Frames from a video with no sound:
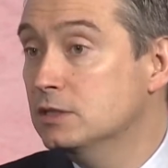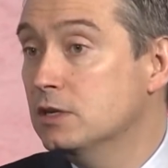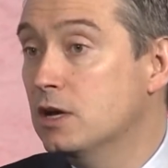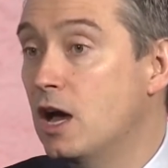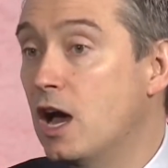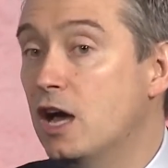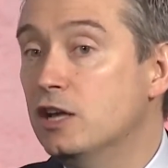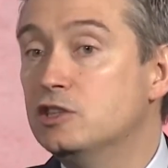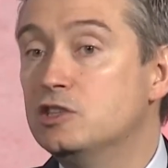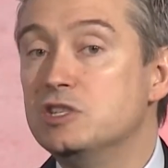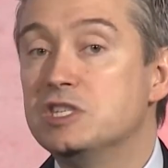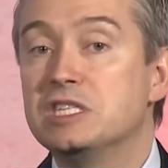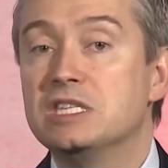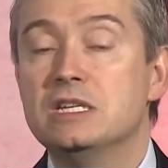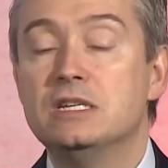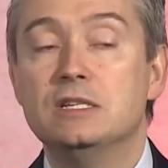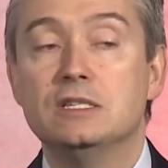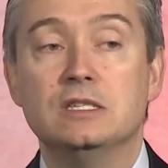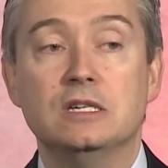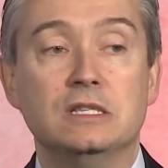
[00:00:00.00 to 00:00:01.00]
uh, to
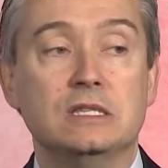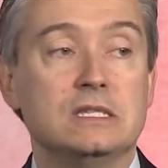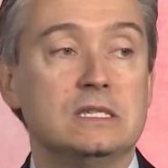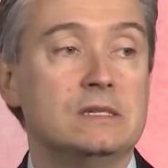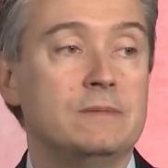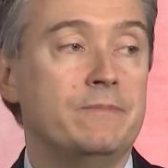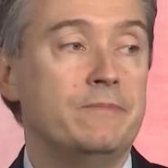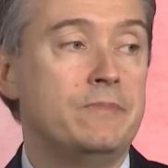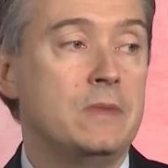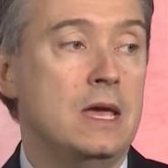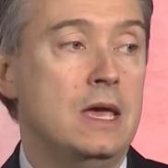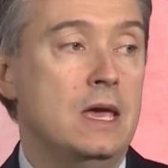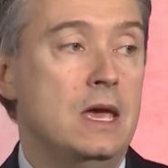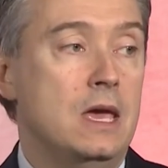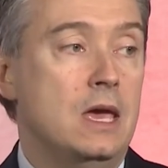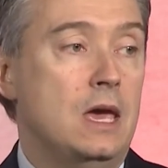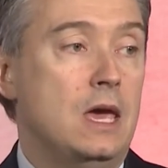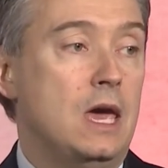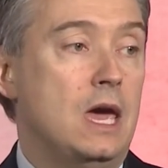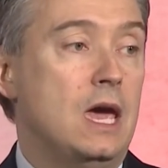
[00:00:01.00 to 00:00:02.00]
citizens.
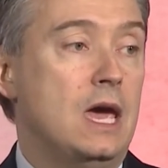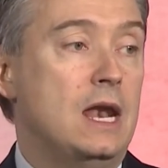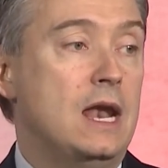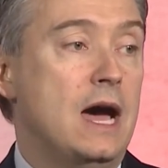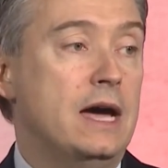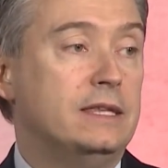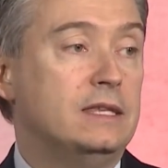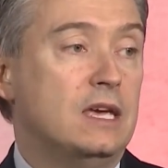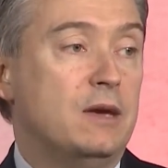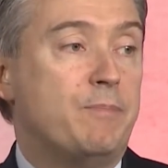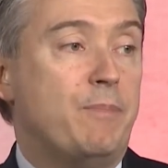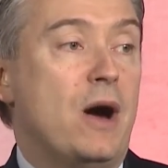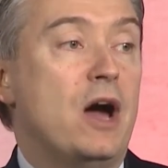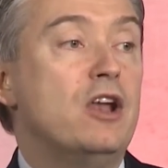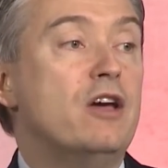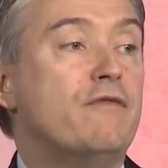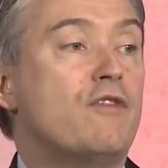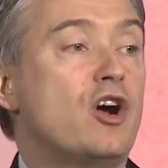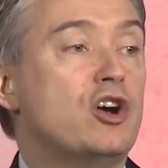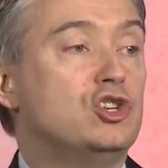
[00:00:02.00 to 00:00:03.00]
And I think
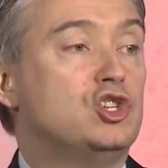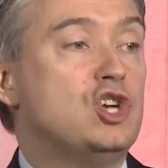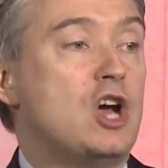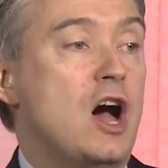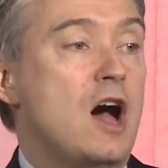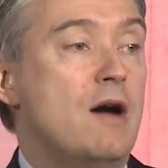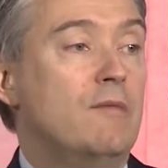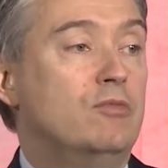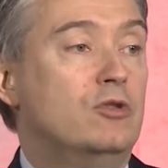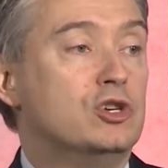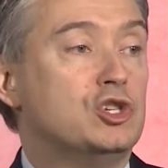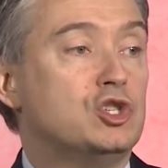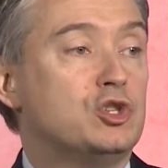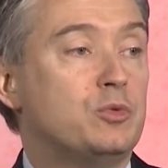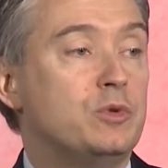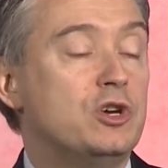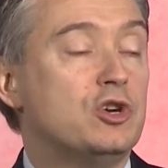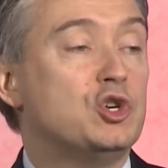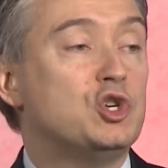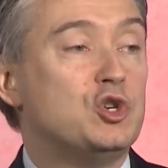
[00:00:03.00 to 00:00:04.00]
part of our job was
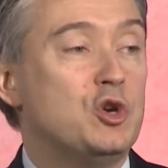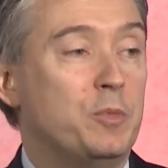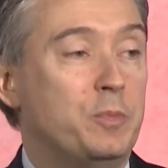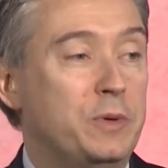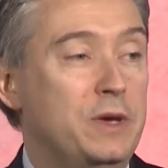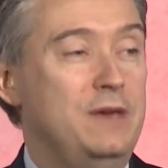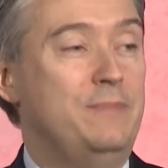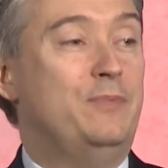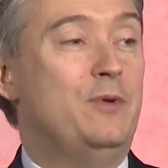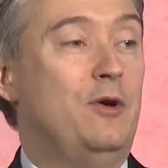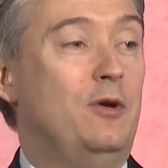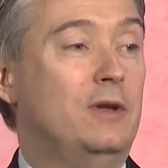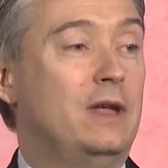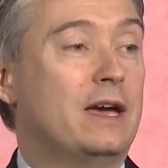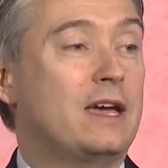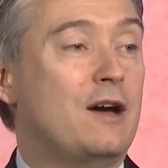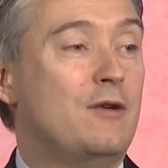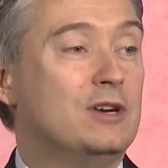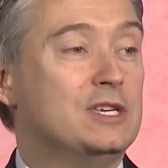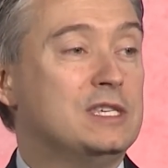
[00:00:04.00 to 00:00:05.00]
to reassure people,
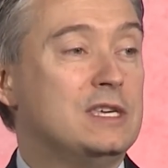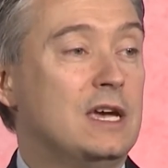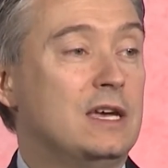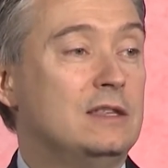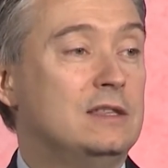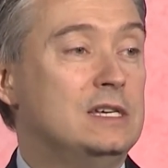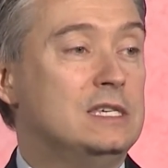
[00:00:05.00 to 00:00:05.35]
like I was saying,